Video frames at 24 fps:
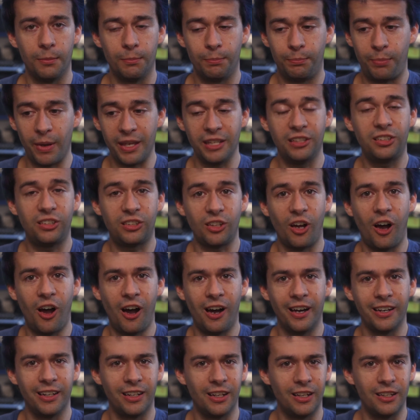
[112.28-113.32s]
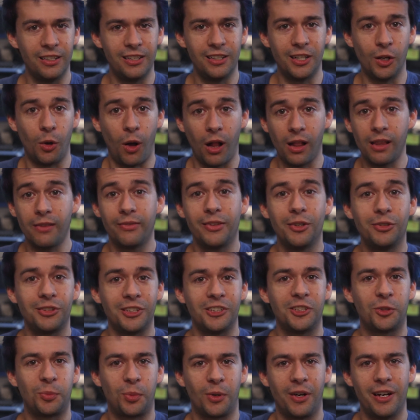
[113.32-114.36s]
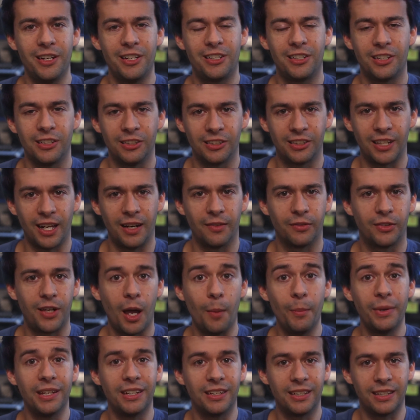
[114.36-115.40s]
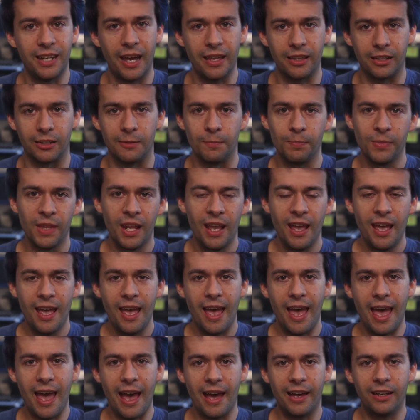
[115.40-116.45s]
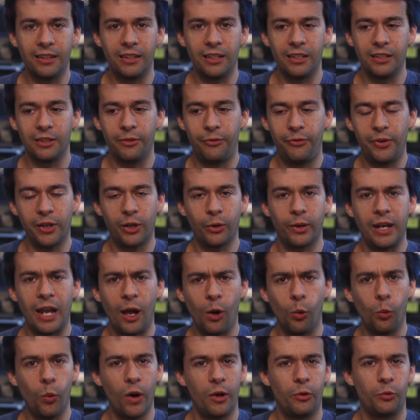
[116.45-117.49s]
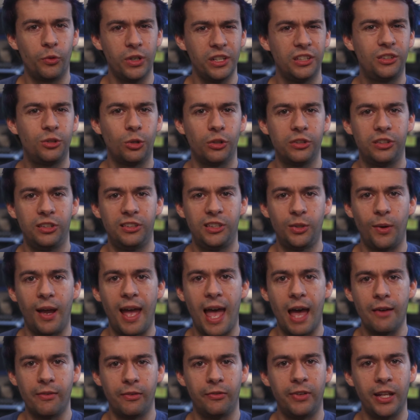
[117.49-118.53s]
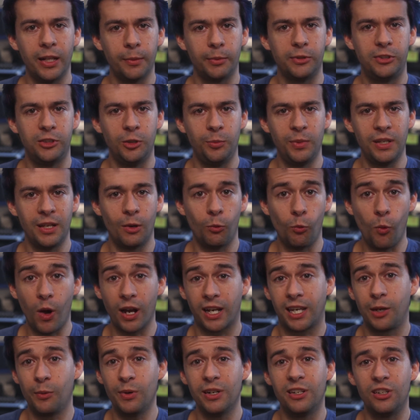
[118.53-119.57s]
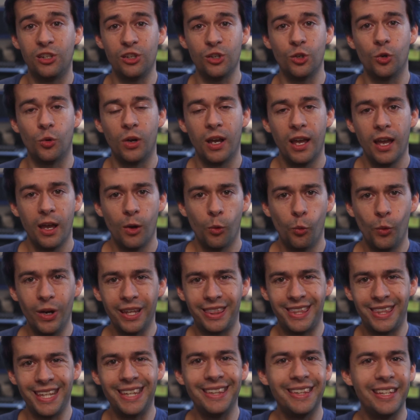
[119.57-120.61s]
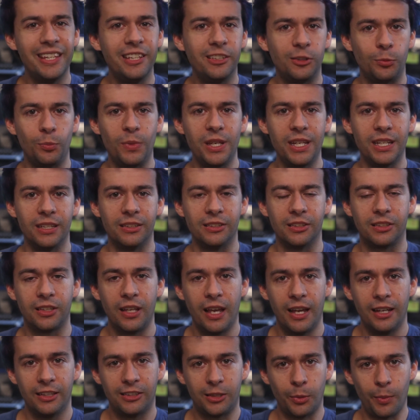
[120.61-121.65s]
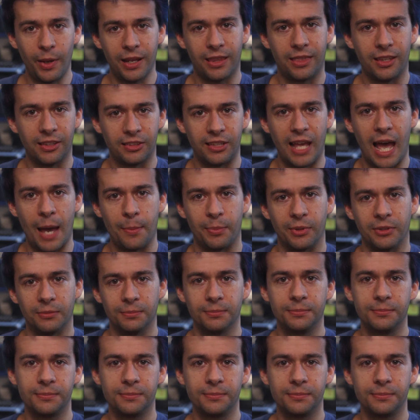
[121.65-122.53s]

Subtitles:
based on all of those inspirations kind of coming together and figuring out what resources do I have available to me and what can we do within these means to make this happen.